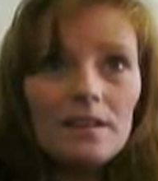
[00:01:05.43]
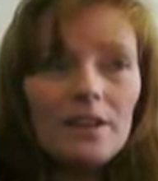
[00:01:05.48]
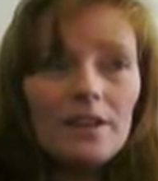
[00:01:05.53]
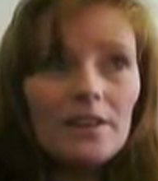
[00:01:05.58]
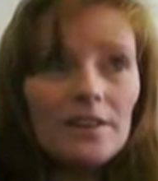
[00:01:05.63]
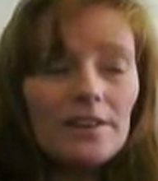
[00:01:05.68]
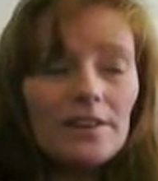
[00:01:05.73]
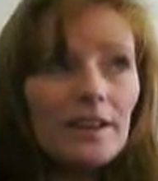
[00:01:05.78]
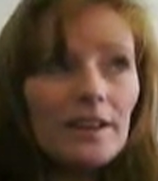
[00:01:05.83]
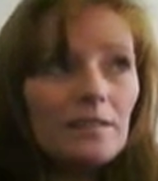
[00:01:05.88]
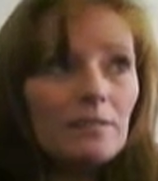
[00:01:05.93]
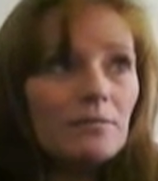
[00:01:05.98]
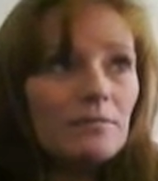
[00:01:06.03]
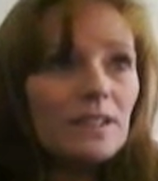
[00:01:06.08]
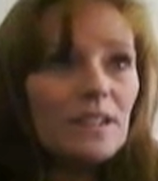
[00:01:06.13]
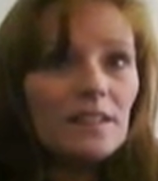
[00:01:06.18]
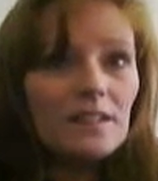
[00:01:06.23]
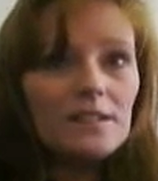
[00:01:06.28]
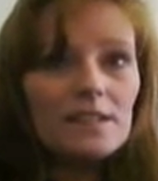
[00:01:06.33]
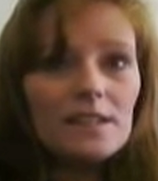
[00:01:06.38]
Yeah,
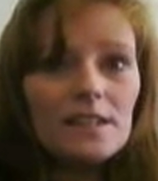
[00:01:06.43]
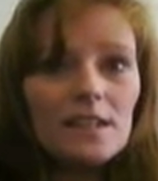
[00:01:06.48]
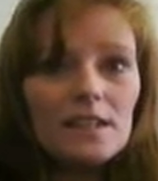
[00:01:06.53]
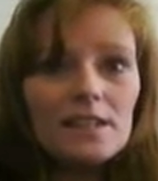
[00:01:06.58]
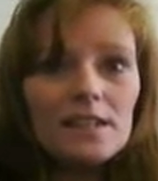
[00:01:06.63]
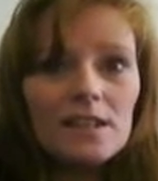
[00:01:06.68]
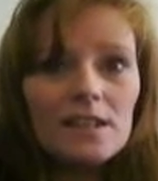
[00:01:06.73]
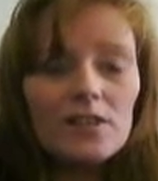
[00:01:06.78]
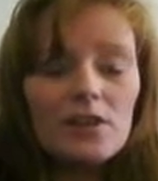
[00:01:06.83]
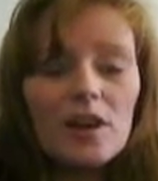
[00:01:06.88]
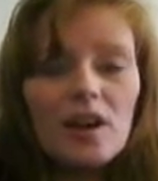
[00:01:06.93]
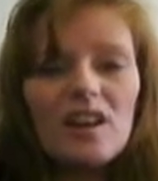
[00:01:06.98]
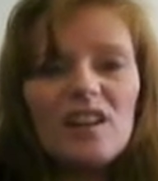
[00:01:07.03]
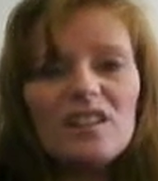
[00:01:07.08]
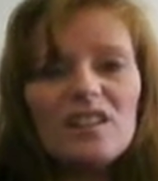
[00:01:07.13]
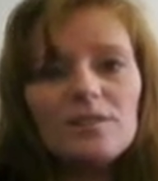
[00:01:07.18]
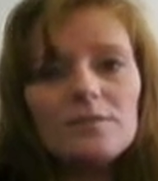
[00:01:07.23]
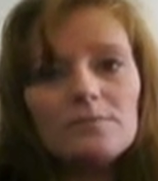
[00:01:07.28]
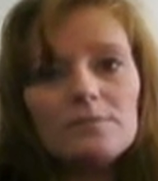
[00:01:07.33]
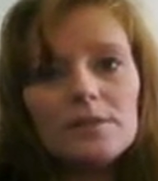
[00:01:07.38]
what else can I tell you?
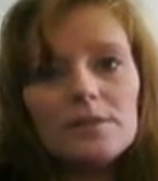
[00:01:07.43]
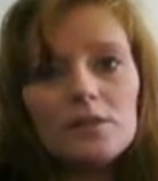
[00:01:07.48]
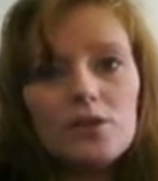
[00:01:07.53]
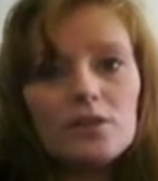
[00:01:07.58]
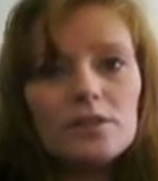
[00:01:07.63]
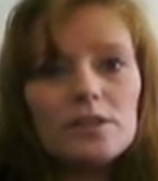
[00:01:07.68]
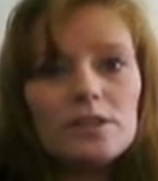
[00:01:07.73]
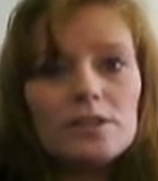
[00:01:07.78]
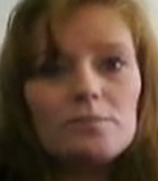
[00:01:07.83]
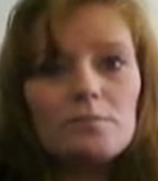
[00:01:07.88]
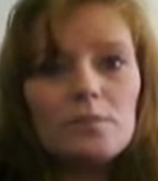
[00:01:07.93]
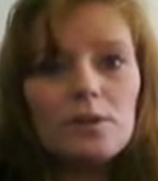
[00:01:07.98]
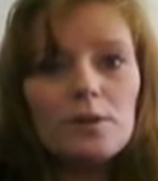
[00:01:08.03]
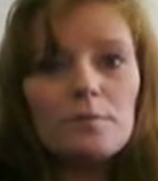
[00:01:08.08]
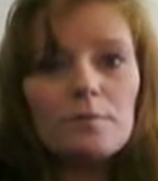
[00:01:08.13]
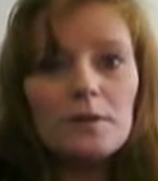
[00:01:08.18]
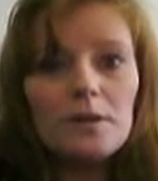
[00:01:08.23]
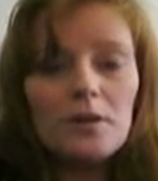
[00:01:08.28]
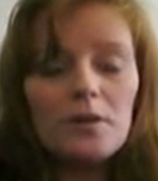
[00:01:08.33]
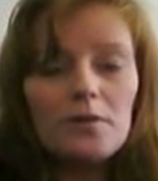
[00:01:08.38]
Oh, doctor's
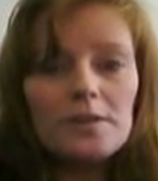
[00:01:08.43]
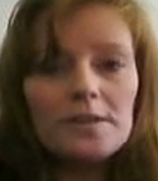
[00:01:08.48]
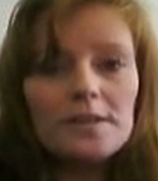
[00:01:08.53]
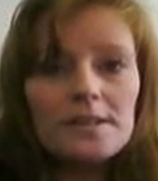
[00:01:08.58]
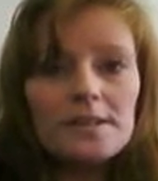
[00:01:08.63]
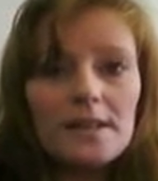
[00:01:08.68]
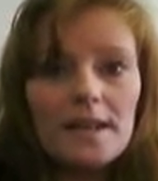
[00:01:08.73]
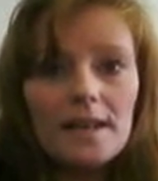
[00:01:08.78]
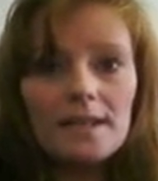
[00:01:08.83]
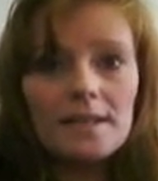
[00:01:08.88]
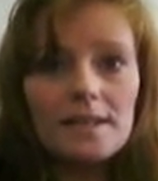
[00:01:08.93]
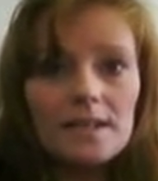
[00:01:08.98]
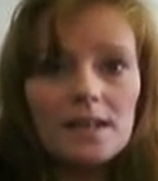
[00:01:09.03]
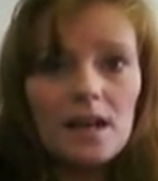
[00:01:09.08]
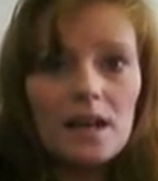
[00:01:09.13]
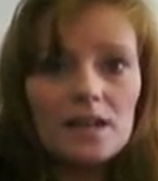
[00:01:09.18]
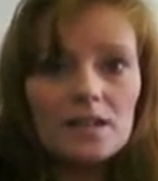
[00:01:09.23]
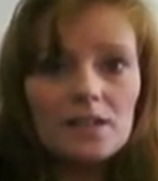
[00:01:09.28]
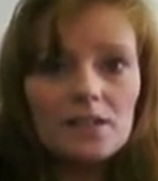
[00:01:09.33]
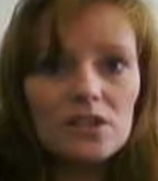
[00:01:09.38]
booked me off sick the
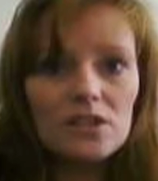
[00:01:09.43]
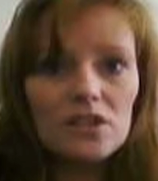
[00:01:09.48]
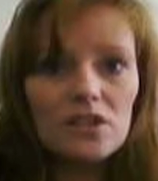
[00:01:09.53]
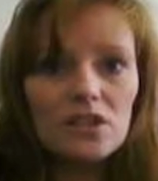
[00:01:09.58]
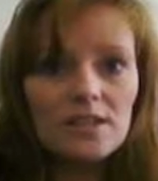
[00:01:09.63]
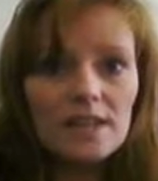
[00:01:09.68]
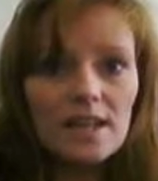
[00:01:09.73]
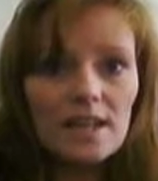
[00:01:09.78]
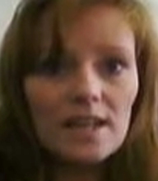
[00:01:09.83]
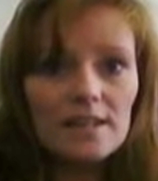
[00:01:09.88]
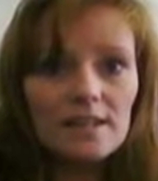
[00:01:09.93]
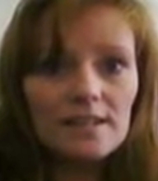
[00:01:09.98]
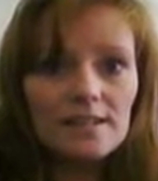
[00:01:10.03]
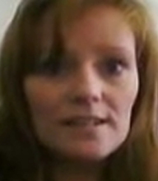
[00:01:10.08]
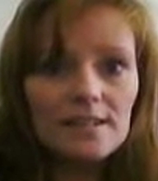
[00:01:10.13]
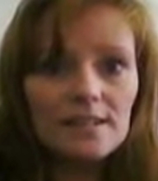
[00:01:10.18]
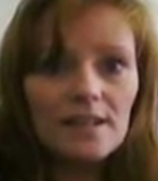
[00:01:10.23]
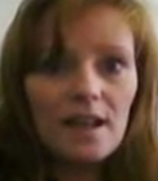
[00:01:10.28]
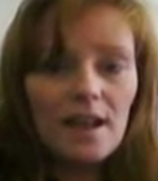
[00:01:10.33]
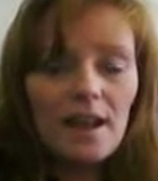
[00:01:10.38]
last 2
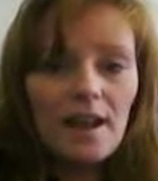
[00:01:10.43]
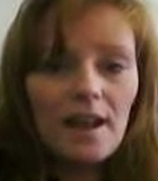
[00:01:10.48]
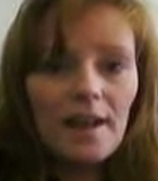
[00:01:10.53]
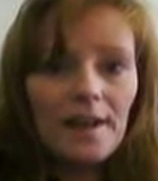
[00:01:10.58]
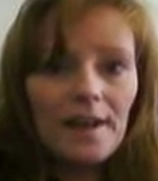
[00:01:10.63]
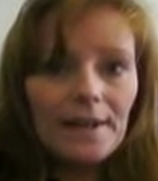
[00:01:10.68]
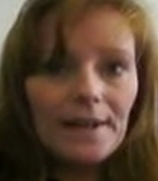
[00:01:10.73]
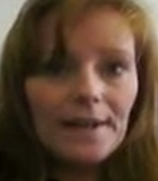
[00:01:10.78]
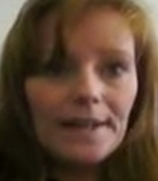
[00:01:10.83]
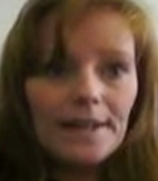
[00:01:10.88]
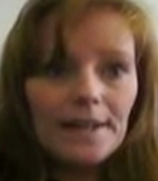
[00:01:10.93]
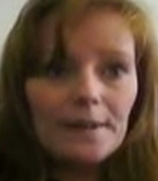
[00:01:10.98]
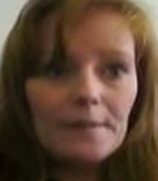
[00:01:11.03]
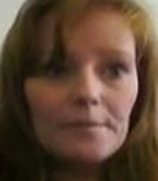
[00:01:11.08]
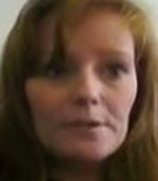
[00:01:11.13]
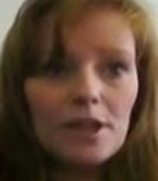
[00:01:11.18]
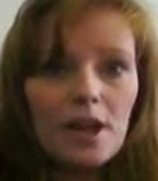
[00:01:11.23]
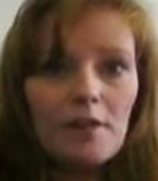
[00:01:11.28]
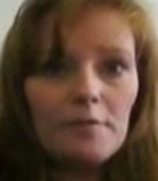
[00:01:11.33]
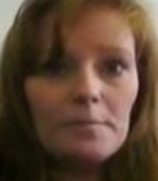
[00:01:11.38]
days,
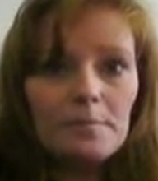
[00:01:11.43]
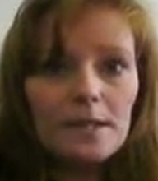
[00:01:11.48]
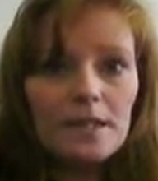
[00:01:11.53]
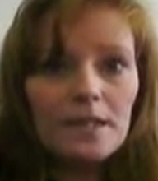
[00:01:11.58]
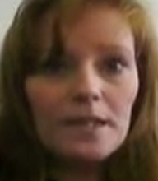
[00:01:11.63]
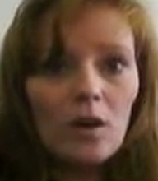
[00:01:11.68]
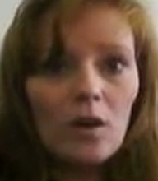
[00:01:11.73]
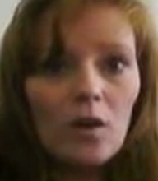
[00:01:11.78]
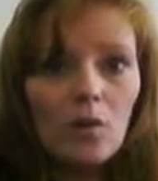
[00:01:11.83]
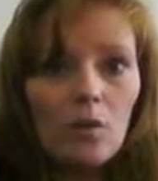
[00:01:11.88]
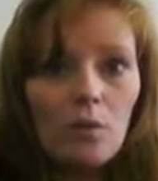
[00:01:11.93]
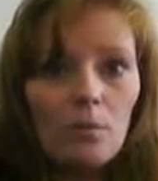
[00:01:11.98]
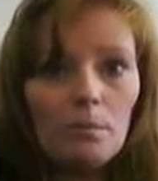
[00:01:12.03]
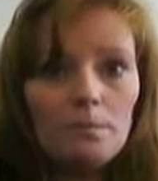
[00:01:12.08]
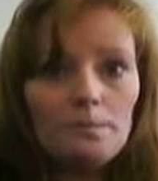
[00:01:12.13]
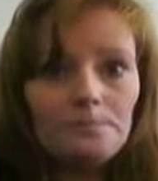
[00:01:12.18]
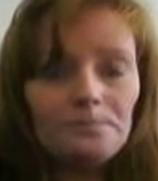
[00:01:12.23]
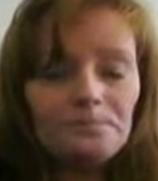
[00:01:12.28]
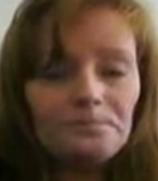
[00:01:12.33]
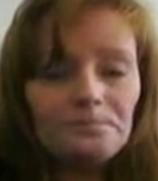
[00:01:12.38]
so I've been at
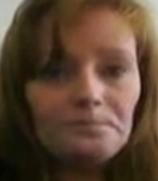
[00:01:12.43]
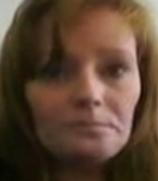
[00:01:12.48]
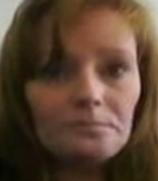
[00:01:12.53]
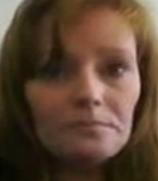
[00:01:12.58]
home.